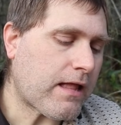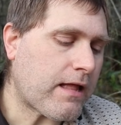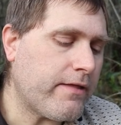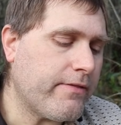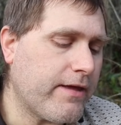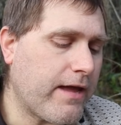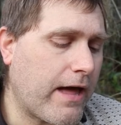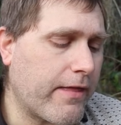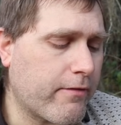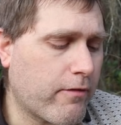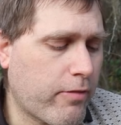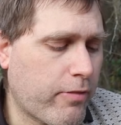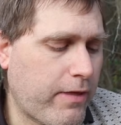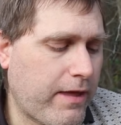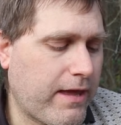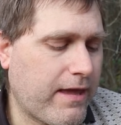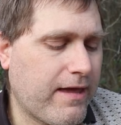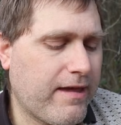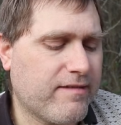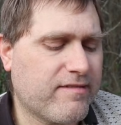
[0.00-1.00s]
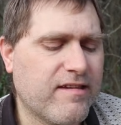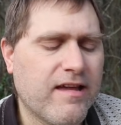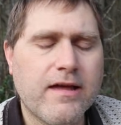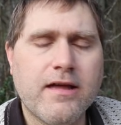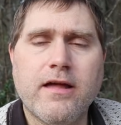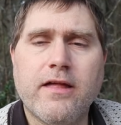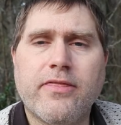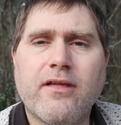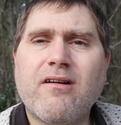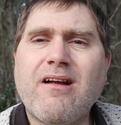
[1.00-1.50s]
The other thing is
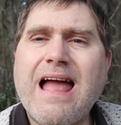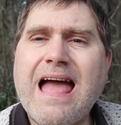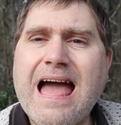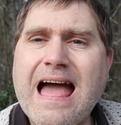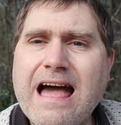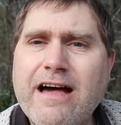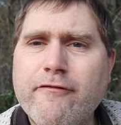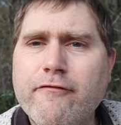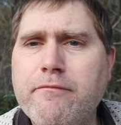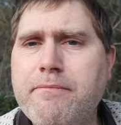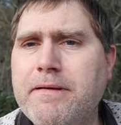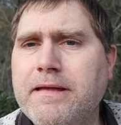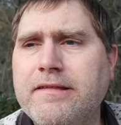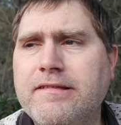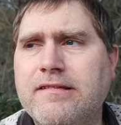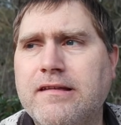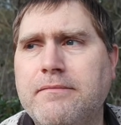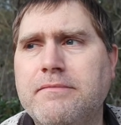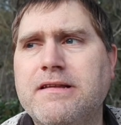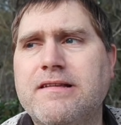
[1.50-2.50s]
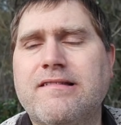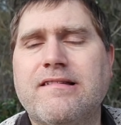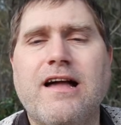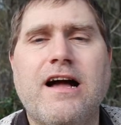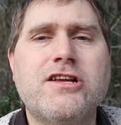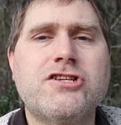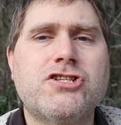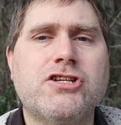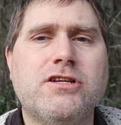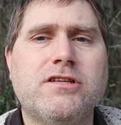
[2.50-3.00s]
there have been some
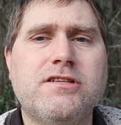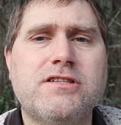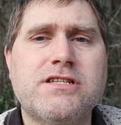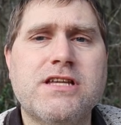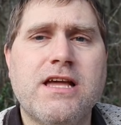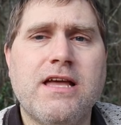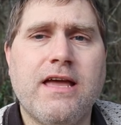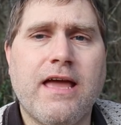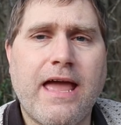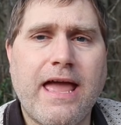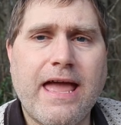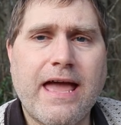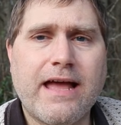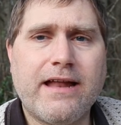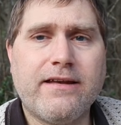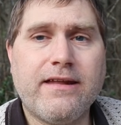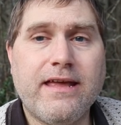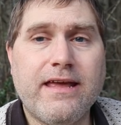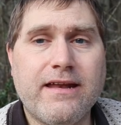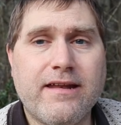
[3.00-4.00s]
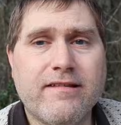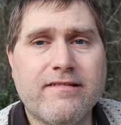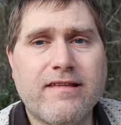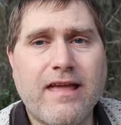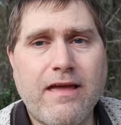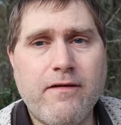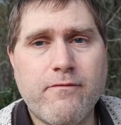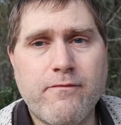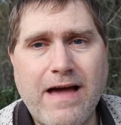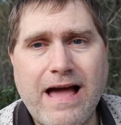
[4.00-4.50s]
discussions, and it is
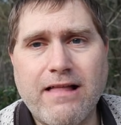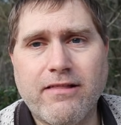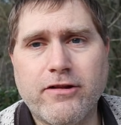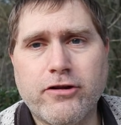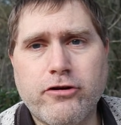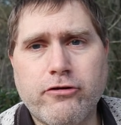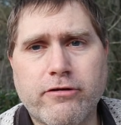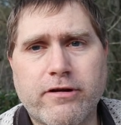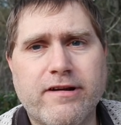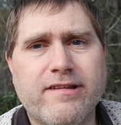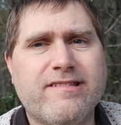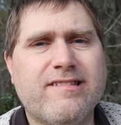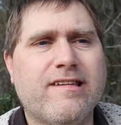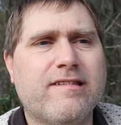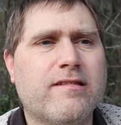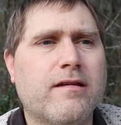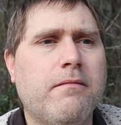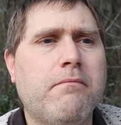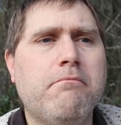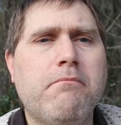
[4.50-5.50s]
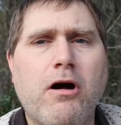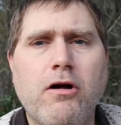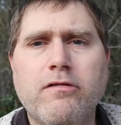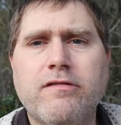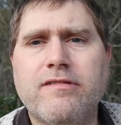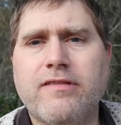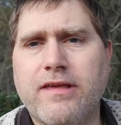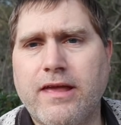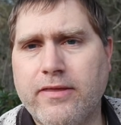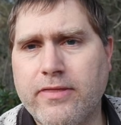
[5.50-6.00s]
a valid criticism,
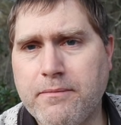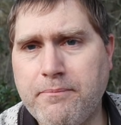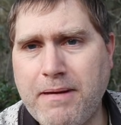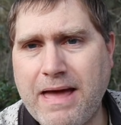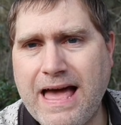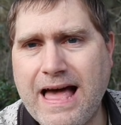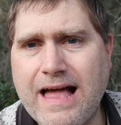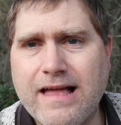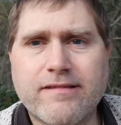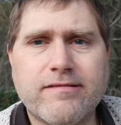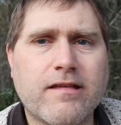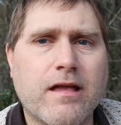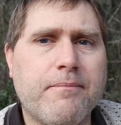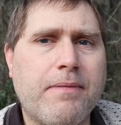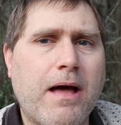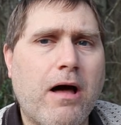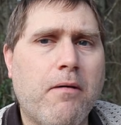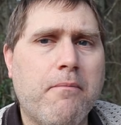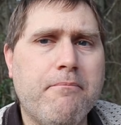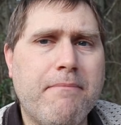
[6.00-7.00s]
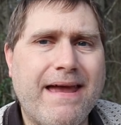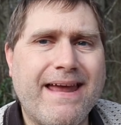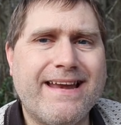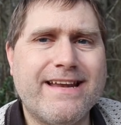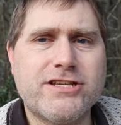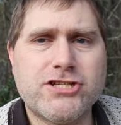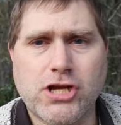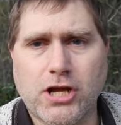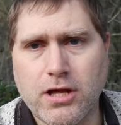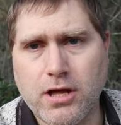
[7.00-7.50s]
mostly in the past, about
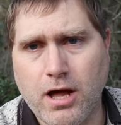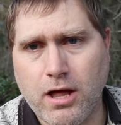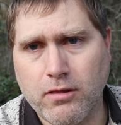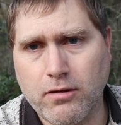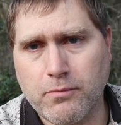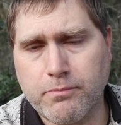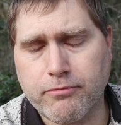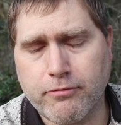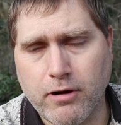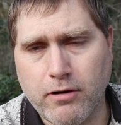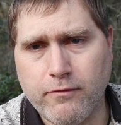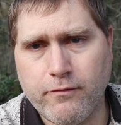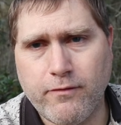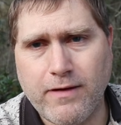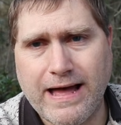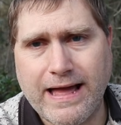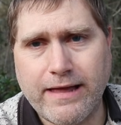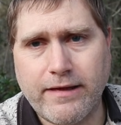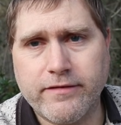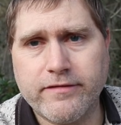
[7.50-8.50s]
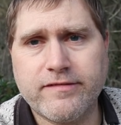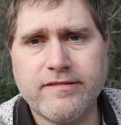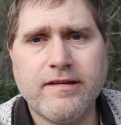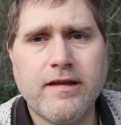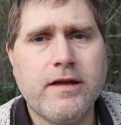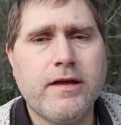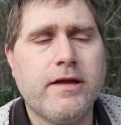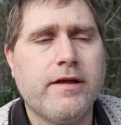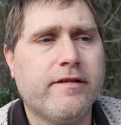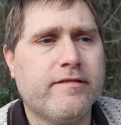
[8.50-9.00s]
managing color profiles.
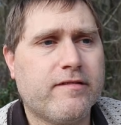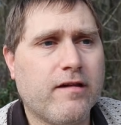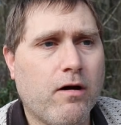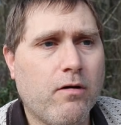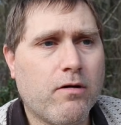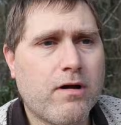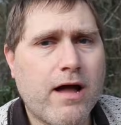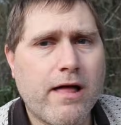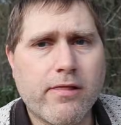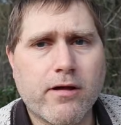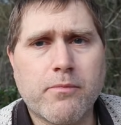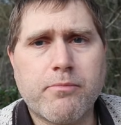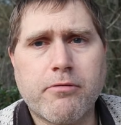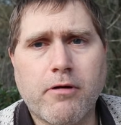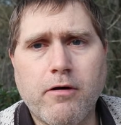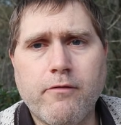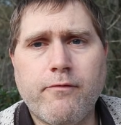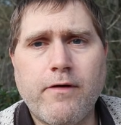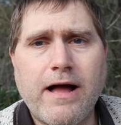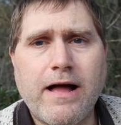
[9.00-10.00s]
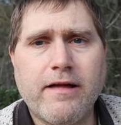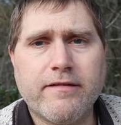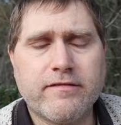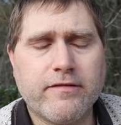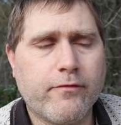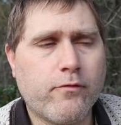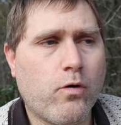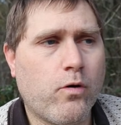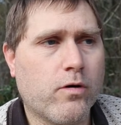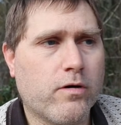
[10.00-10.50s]
So color profiles,
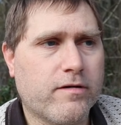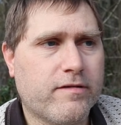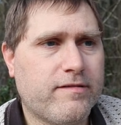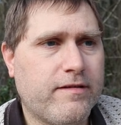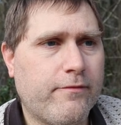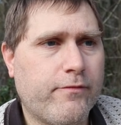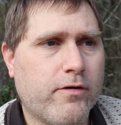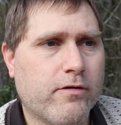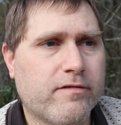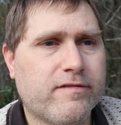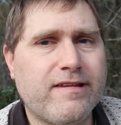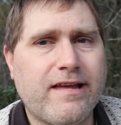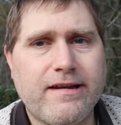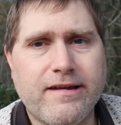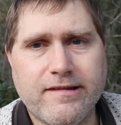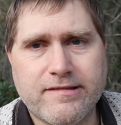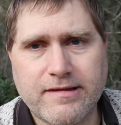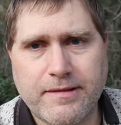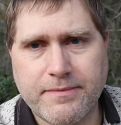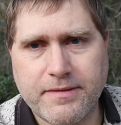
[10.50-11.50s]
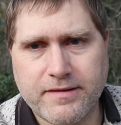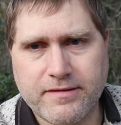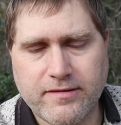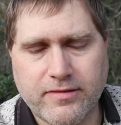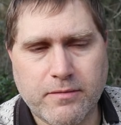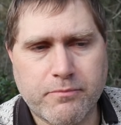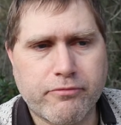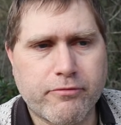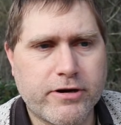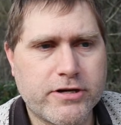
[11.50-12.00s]
of course, if you're sending something to
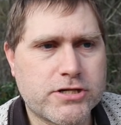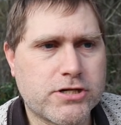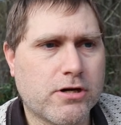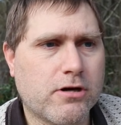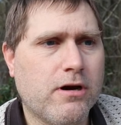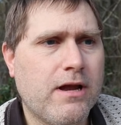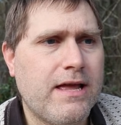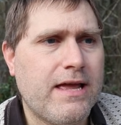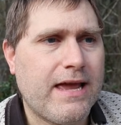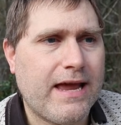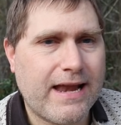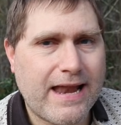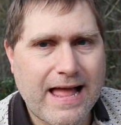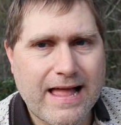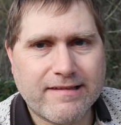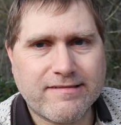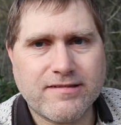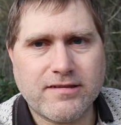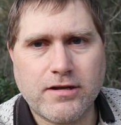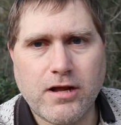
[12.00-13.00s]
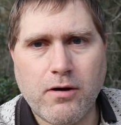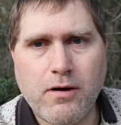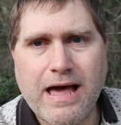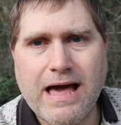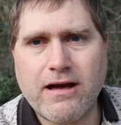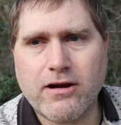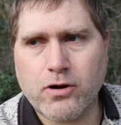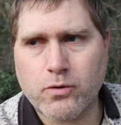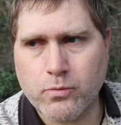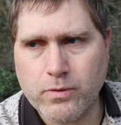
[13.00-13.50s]
the printer, it has to know
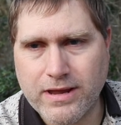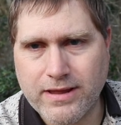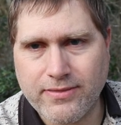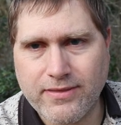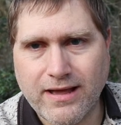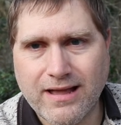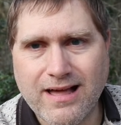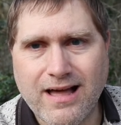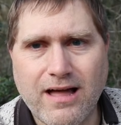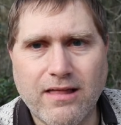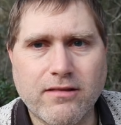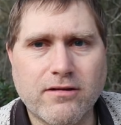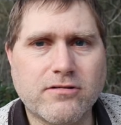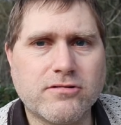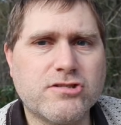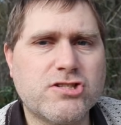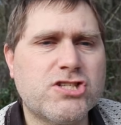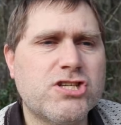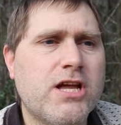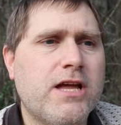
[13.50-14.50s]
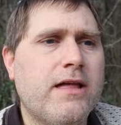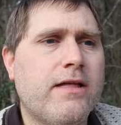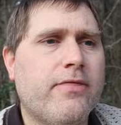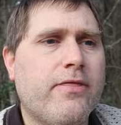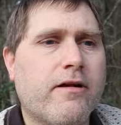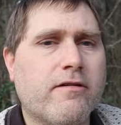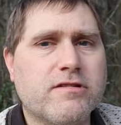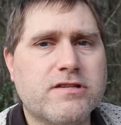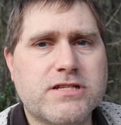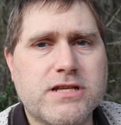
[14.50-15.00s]
how to read the colors.
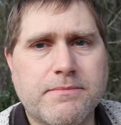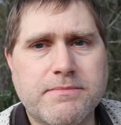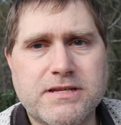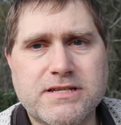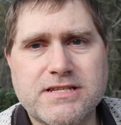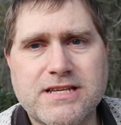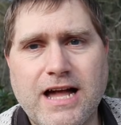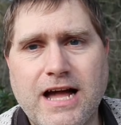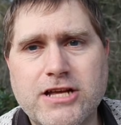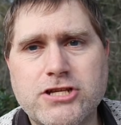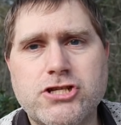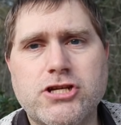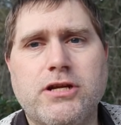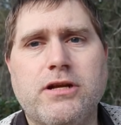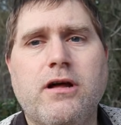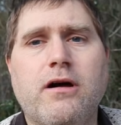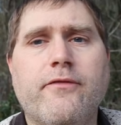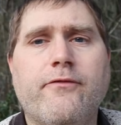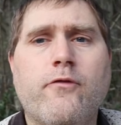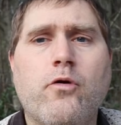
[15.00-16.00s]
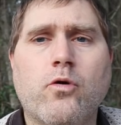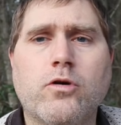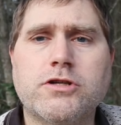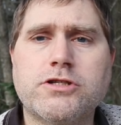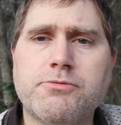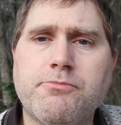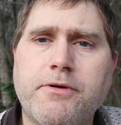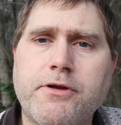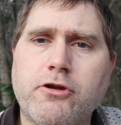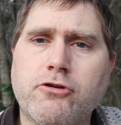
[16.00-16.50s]
There's some discussion, of
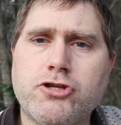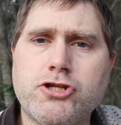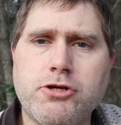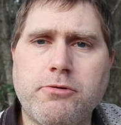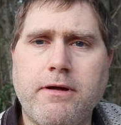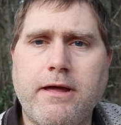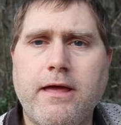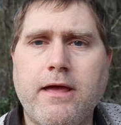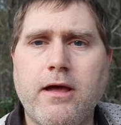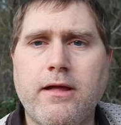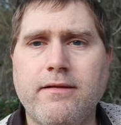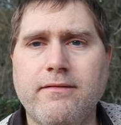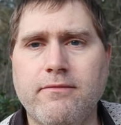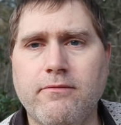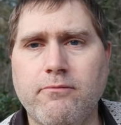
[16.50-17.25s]
course, when you're doing